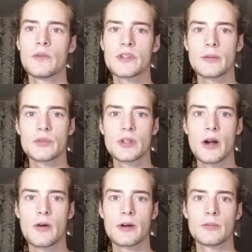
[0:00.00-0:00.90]

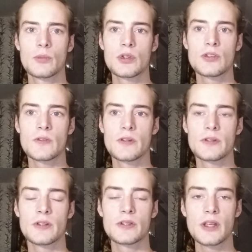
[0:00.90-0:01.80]
samsara, which
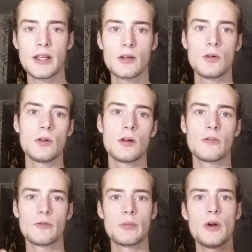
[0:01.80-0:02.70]
is the cycle
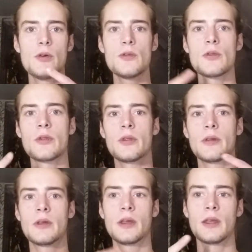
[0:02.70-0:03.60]
of birth,
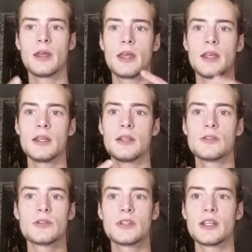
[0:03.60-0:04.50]

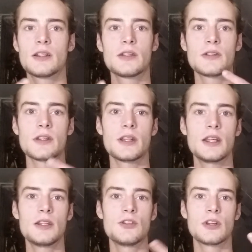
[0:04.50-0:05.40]
sickness and
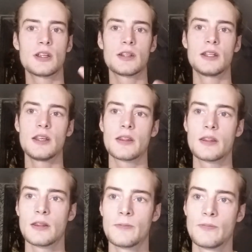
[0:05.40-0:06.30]
aging and death.